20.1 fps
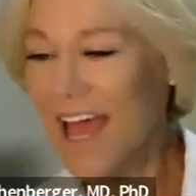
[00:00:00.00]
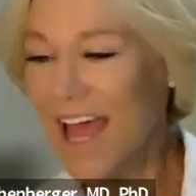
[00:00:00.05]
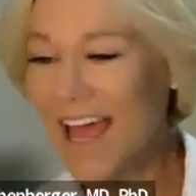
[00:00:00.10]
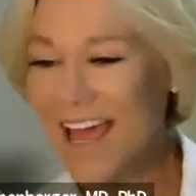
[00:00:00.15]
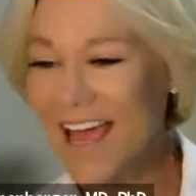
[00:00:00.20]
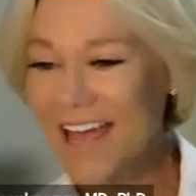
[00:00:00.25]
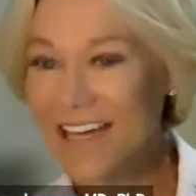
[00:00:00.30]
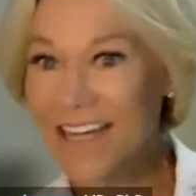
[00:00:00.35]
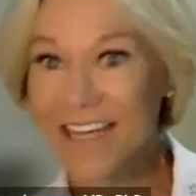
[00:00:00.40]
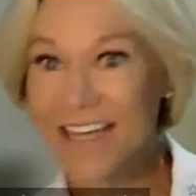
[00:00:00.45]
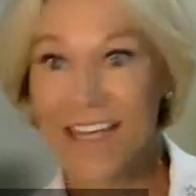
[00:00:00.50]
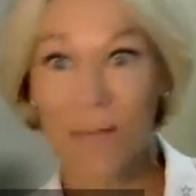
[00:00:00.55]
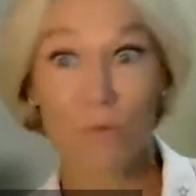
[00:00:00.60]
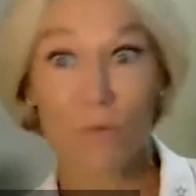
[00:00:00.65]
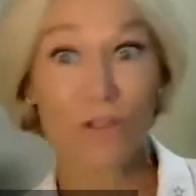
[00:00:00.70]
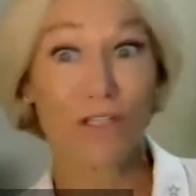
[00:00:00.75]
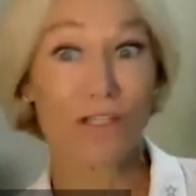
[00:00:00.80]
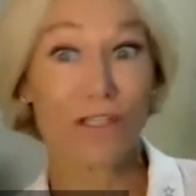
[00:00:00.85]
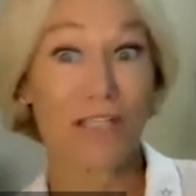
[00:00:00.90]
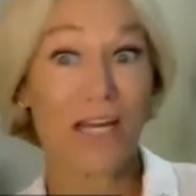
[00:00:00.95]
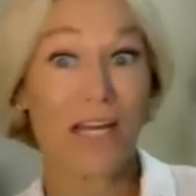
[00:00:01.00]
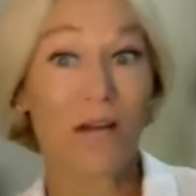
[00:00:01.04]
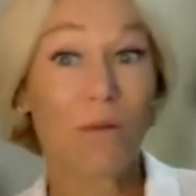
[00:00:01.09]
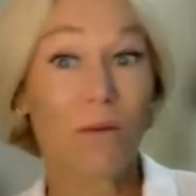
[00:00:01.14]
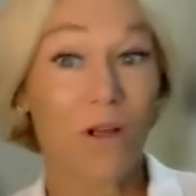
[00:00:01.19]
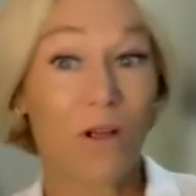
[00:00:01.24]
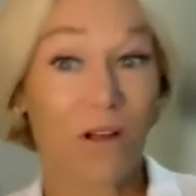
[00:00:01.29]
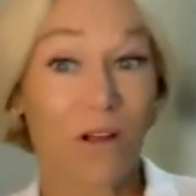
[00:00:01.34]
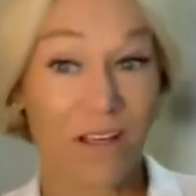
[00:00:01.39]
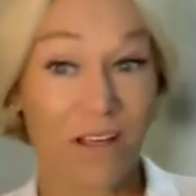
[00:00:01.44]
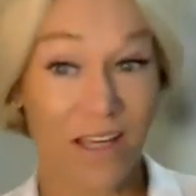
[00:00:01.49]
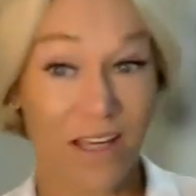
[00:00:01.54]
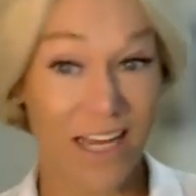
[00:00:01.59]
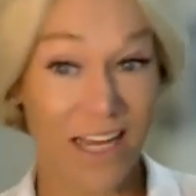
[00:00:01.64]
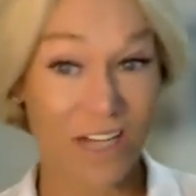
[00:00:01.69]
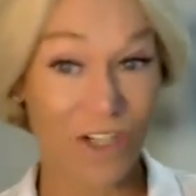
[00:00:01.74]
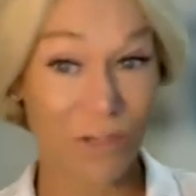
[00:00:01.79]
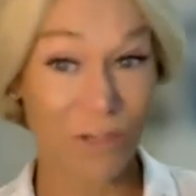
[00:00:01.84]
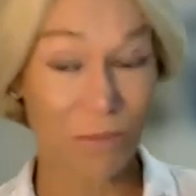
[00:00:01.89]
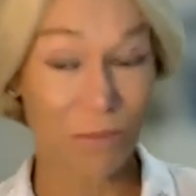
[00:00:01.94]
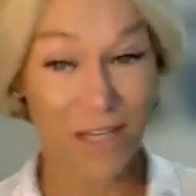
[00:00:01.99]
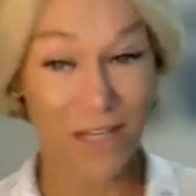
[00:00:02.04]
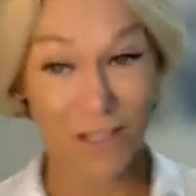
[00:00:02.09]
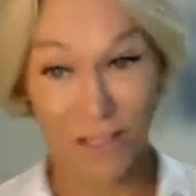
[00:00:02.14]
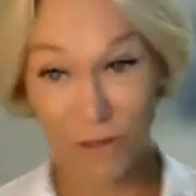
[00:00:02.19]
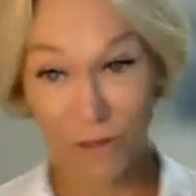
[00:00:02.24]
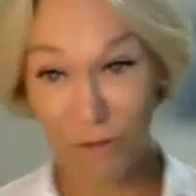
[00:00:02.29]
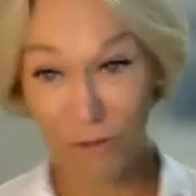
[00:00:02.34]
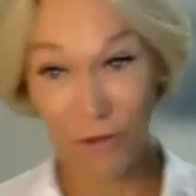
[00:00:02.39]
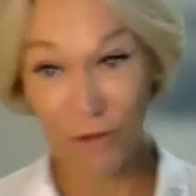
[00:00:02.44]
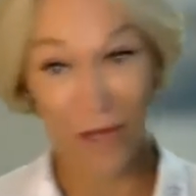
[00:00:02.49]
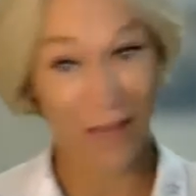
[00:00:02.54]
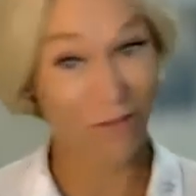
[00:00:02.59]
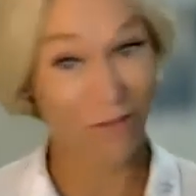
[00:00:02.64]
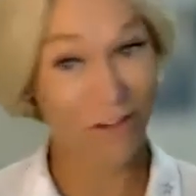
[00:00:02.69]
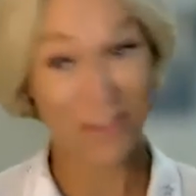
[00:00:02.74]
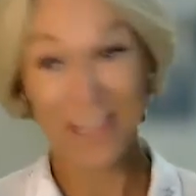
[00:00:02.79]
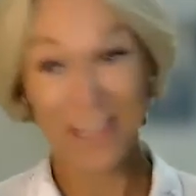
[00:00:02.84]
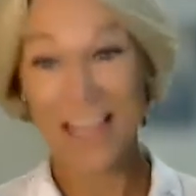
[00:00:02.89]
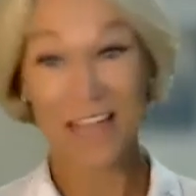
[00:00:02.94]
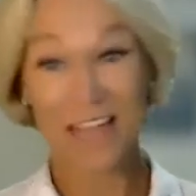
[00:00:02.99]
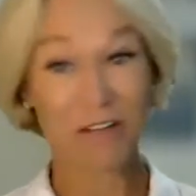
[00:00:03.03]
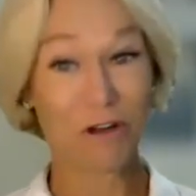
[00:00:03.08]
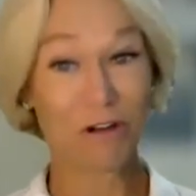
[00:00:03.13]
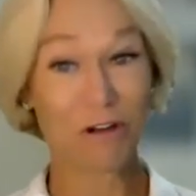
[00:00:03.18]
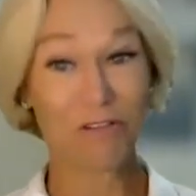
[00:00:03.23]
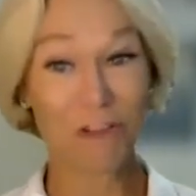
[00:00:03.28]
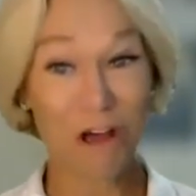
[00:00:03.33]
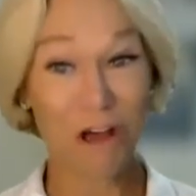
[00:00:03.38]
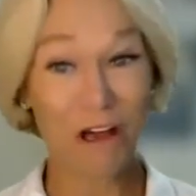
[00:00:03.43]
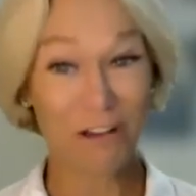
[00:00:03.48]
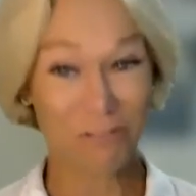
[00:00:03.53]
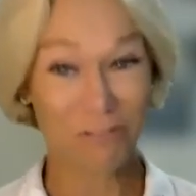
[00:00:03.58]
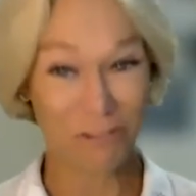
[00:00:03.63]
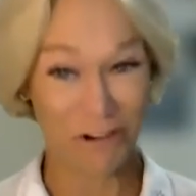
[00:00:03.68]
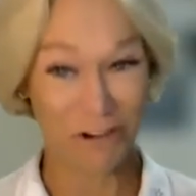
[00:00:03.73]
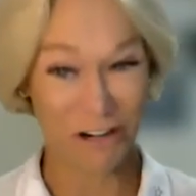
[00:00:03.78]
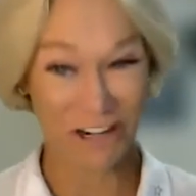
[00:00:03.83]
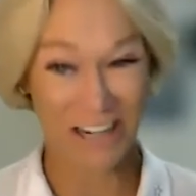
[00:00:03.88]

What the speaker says: And it was a terrible connection because everything had gone wrong for her.